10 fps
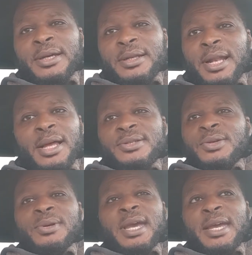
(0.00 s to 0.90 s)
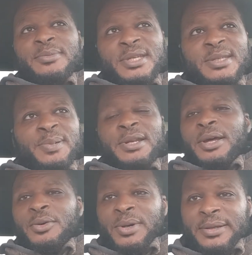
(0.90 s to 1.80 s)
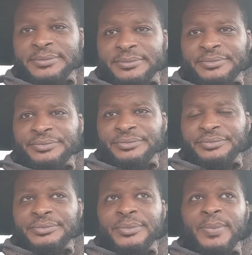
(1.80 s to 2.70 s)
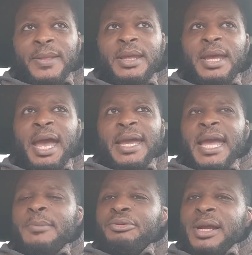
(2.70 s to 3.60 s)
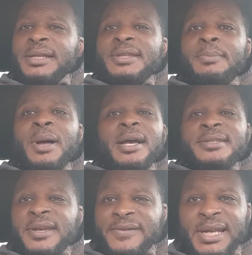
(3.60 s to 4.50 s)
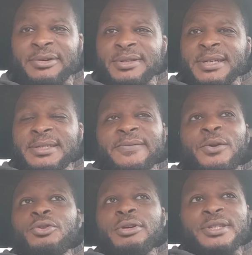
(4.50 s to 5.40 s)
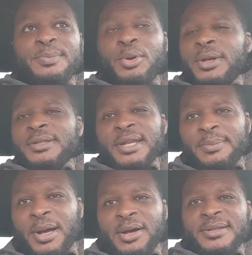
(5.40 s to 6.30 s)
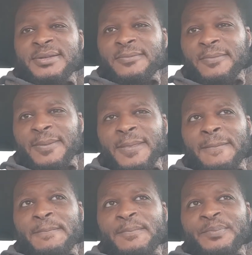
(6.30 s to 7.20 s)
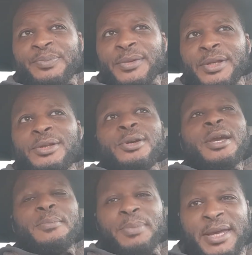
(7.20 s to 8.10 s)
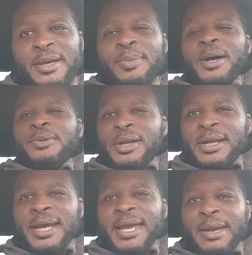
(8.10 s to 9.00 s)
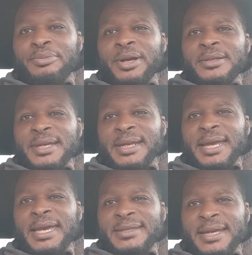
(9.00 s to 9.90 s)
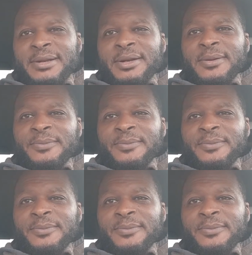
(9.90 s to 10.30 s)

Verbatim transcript: Last two games, he's been nowhere. And Gabriel is the master of clearances. If you cross the ball into the box, you can bet your bottom dollar that Gabriel's going to get his head on it.